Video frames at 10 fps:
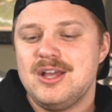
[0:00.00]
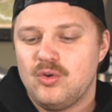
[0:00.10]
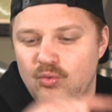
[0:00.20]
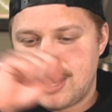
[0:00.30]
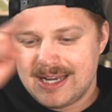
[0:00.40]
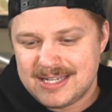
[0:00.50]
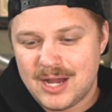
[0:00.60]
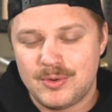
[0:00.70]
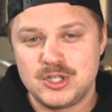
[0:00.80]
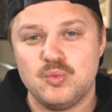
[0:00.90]
write down
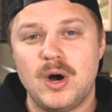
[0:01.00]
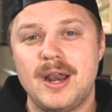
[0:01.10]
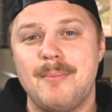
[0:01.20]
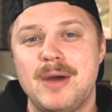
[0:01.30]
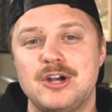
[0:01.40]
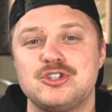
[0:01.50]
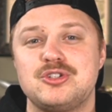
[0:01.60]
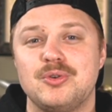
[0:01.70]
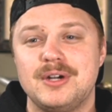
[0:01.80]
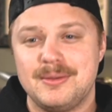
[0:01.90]
what you want a better
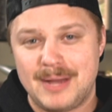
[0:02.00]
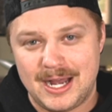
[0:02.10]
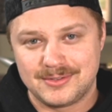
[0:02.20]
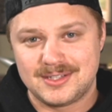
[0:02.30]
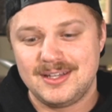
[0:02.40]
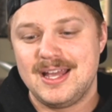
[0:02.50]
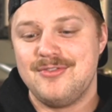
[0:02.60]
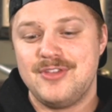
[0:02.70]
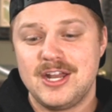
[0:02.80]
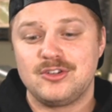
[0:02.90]
story about,
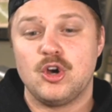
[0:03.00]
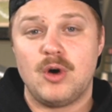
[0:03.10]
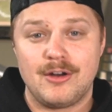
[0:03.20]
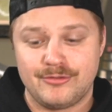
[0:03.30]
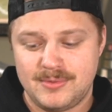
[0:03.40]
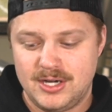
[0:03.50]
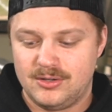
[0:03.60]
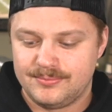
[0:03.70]
and then go on from here.